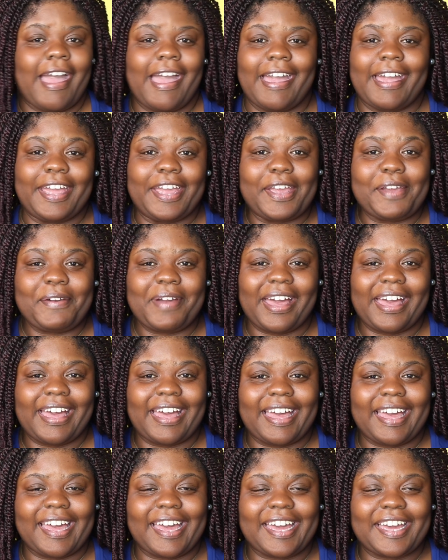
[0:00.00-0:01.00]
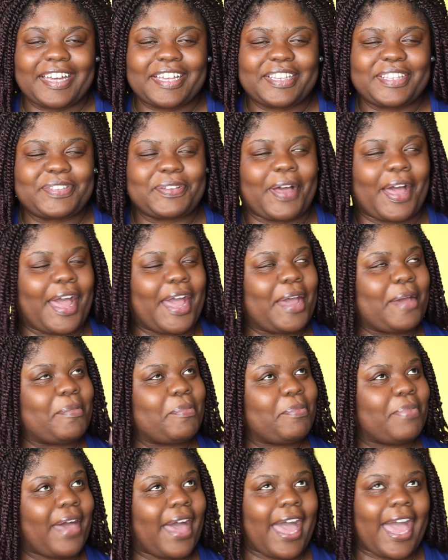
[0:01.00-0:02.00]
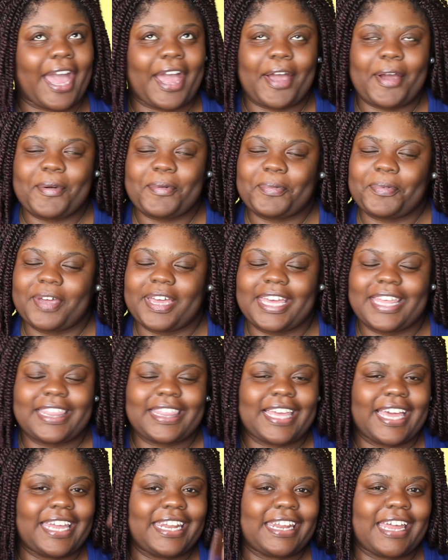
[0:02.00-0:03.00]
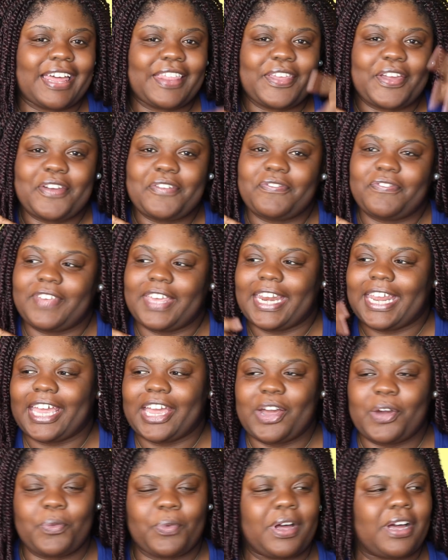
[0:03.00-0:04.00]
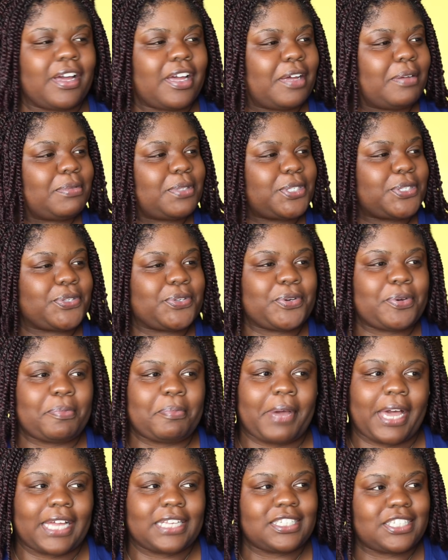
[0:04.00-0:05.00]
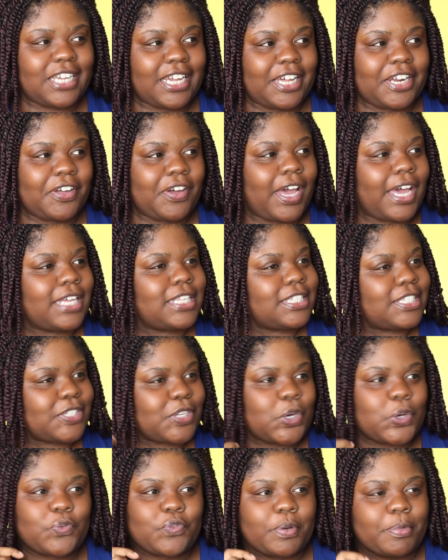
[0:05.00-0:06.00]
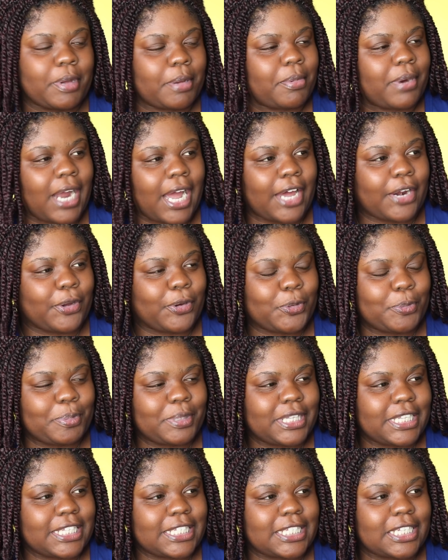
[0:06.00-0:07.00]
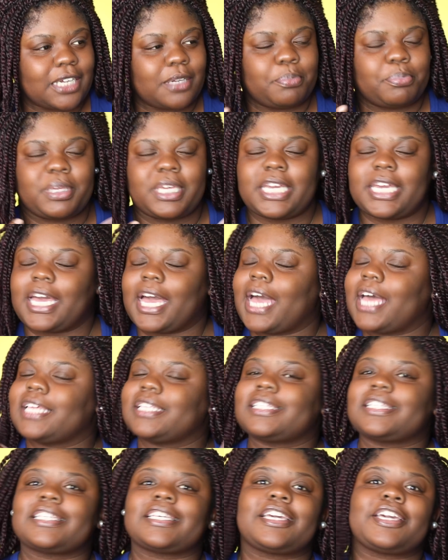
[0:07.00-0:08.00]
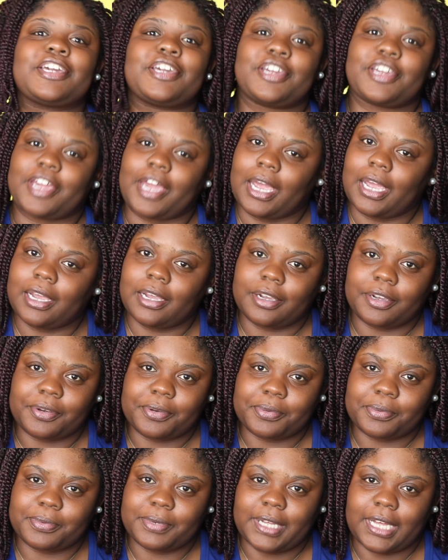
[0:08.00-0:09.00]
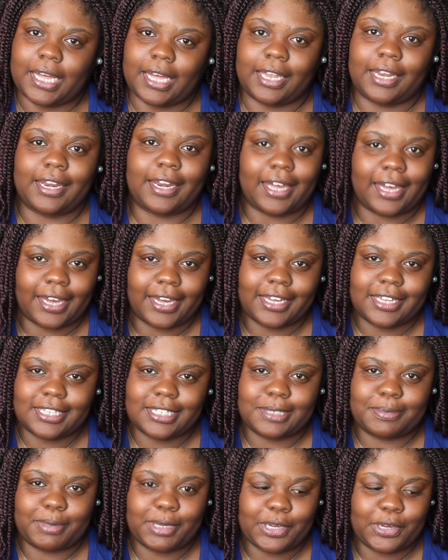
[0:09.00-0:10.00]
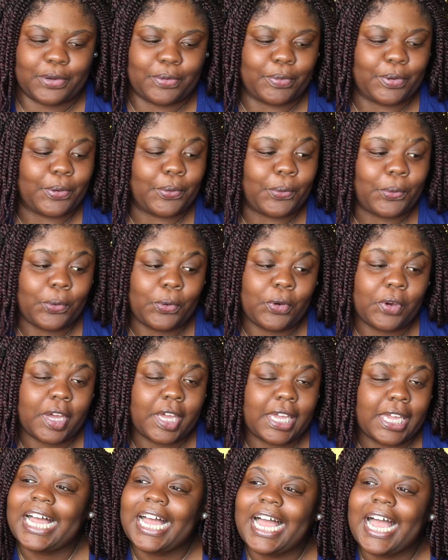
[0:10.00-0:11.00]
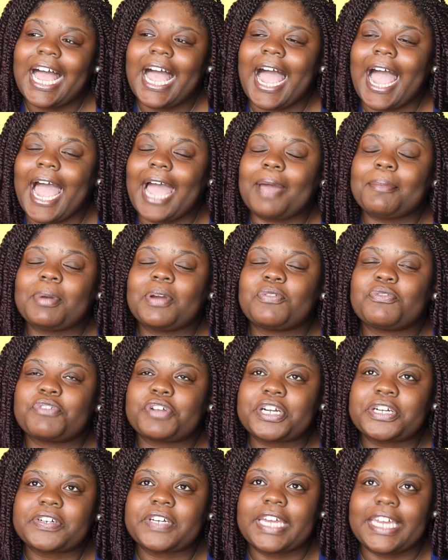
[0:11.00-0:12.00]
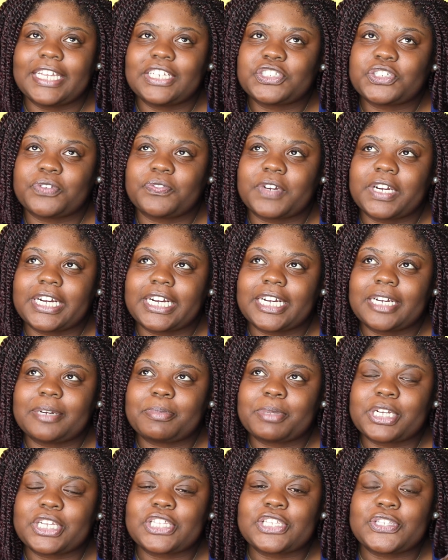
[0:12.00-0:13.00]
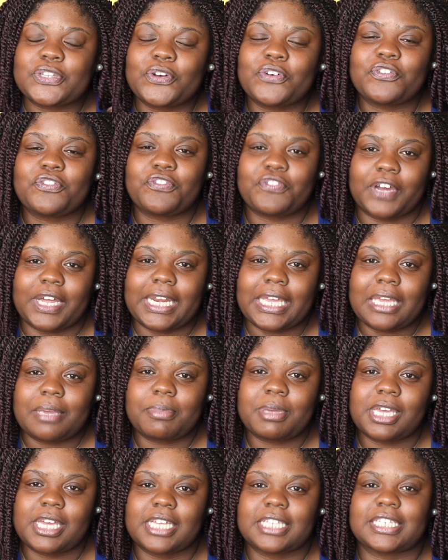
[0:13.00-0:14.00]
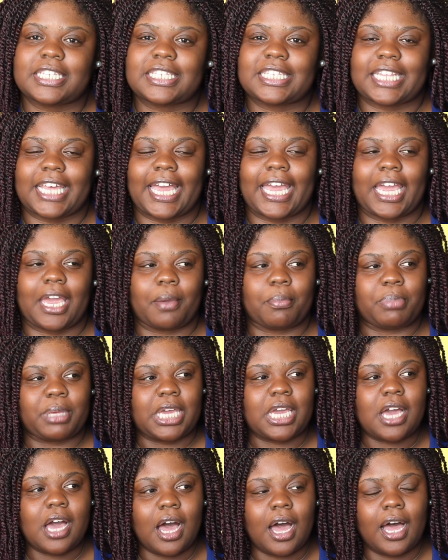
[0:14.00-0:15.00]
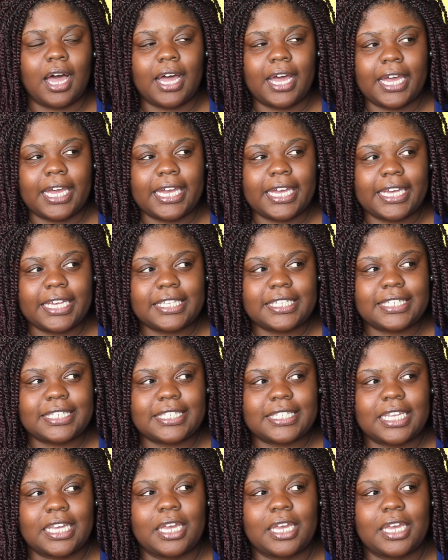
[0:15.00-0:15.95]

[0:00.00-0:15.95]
Hey you guys, so I am back with another video. Welcome to my channel. I don't remember how to open this up because girl, a lot has been going on. I'm a real introvert, but it's so funny because it's like, because